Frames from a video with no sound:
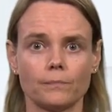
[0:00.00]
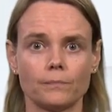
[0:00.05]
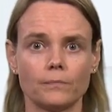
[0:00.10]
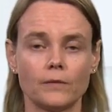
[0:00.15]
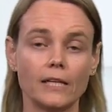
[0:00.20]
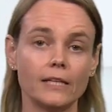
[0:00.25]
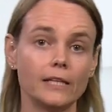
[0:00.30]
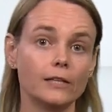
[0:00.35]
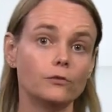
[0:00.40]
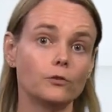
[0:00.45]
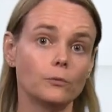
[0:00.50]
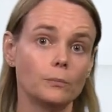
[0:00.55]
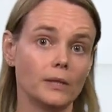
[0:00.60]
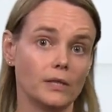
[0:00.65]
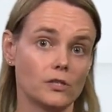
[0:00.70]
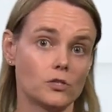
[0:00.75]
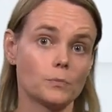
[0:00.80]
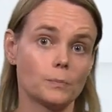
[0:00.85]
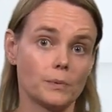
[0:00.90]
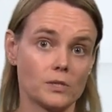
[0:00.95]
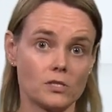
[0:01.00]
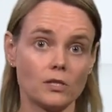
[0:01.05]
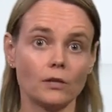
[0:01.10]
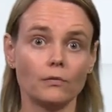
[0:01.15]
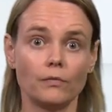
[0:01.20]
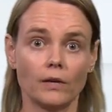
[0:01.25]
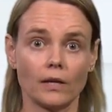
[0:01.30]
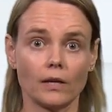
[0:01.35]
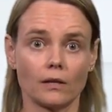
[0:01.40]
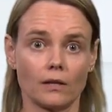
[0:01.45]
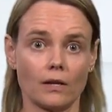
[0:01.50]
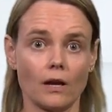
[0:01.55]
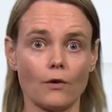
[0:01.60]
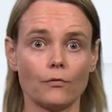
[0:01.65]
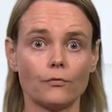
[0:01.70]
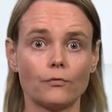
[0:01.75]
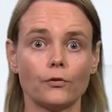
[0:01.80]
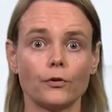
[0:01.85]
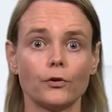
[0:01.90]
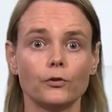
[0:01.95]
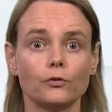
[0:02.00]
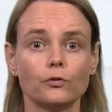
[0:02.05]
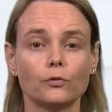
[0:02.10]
They need to be specific enough